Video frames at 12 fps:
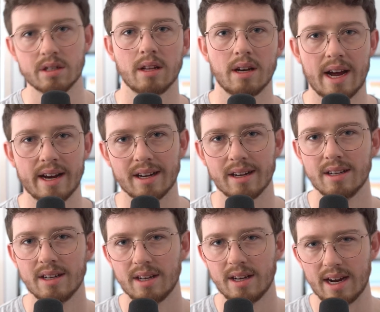the lighting.
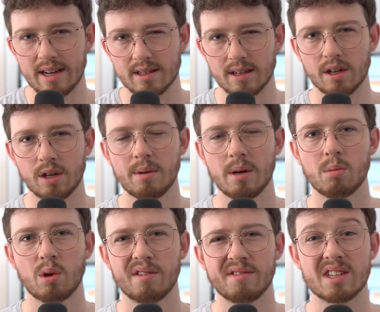It's a little bit
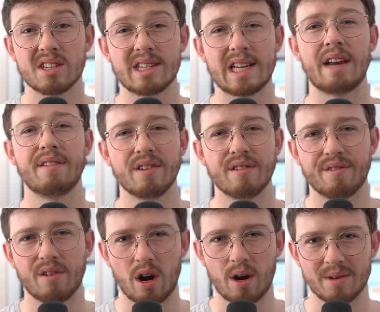more of a safe
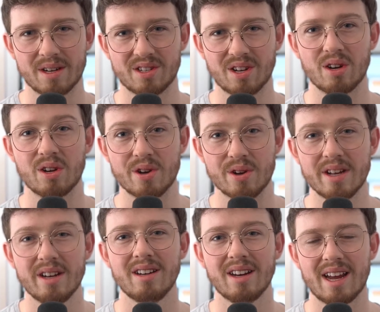environment to learn
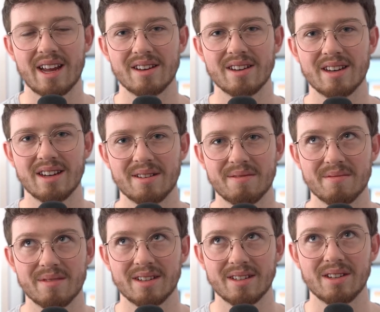in,
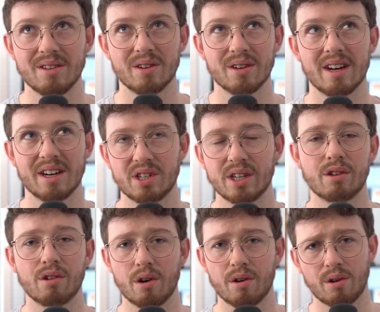and you can actually
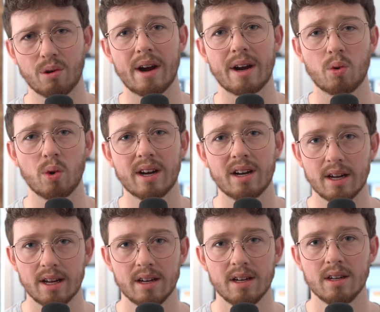grow quite
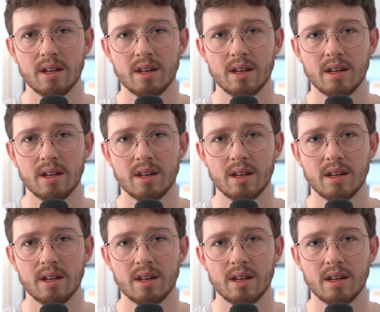quickly